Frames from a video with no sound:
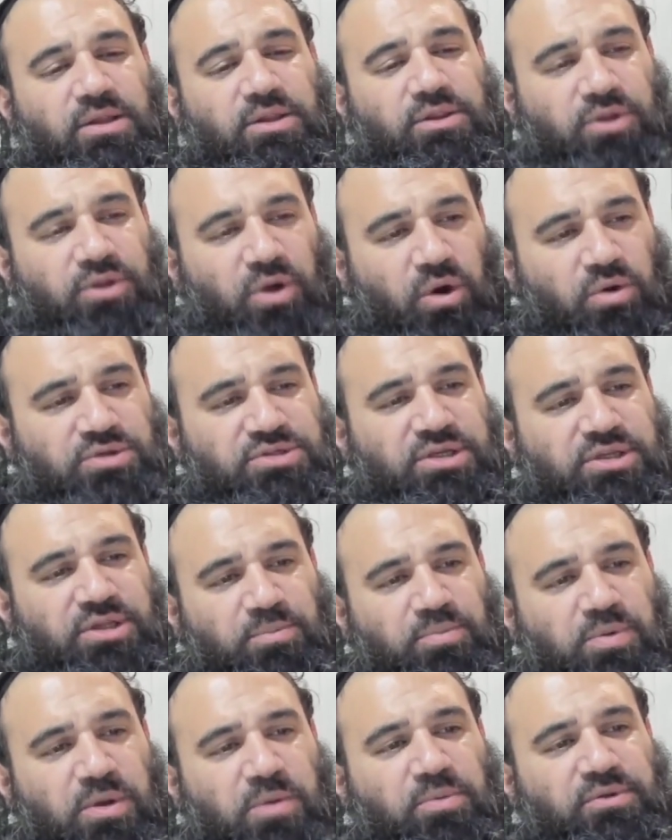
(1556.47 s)
Those are the
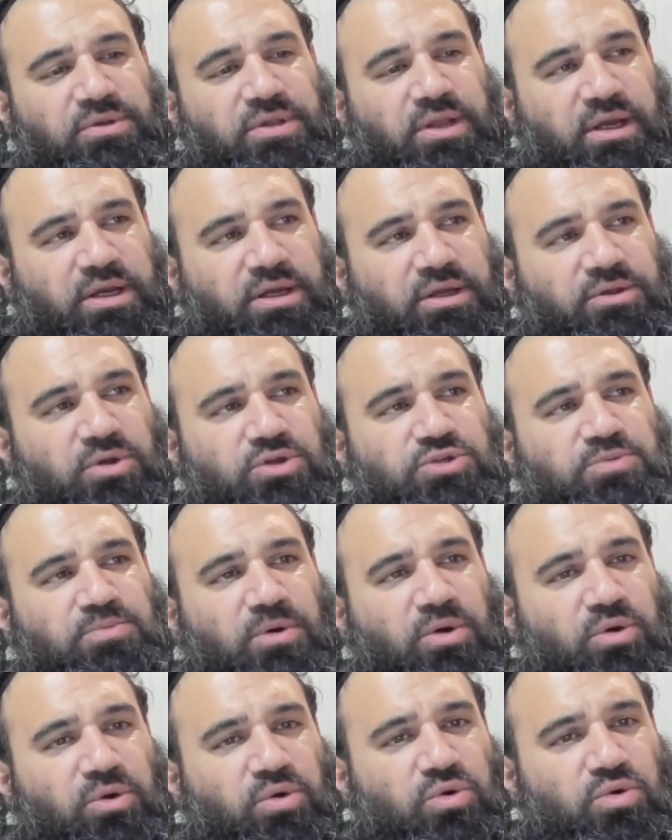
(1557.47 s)
people that HaKadosh
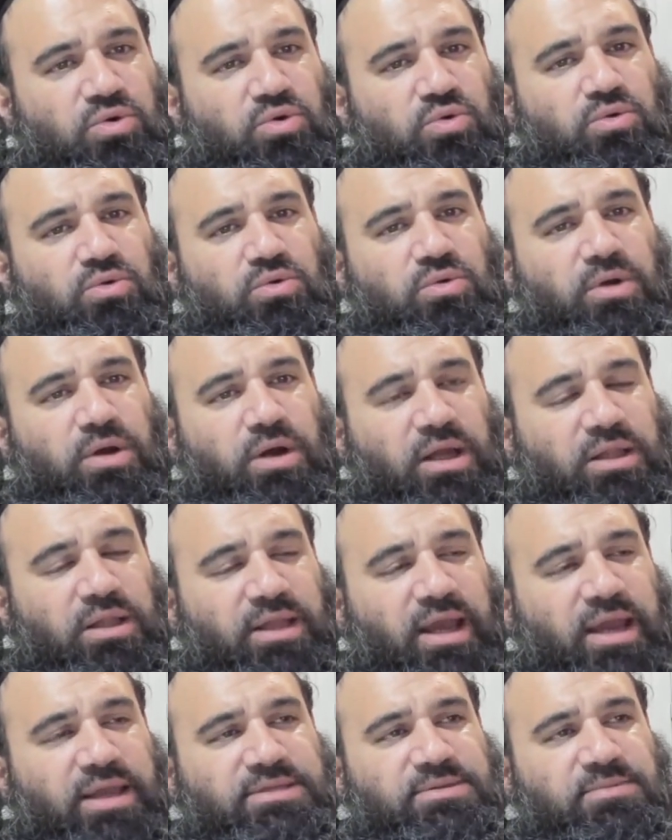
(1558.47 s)
Baruch Hu
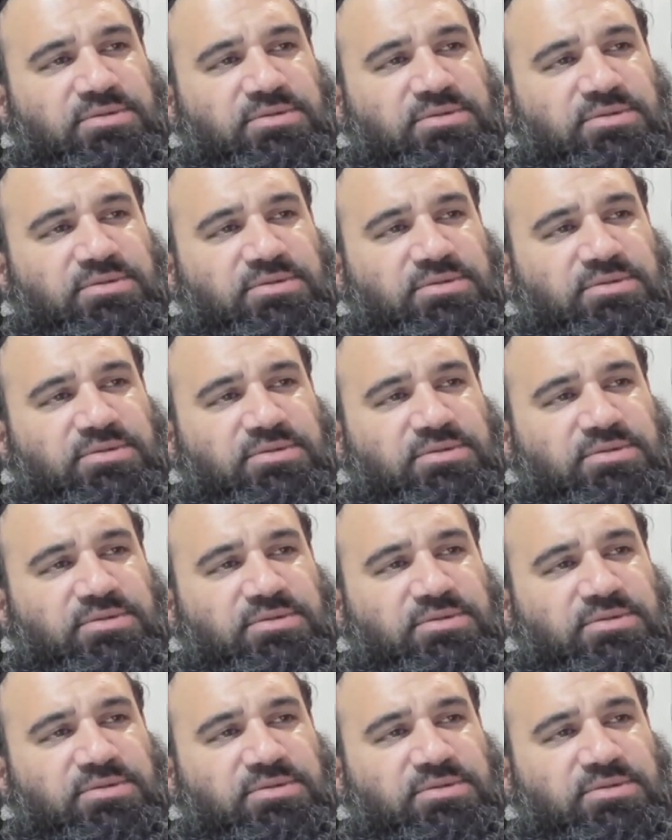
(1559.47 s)
aligns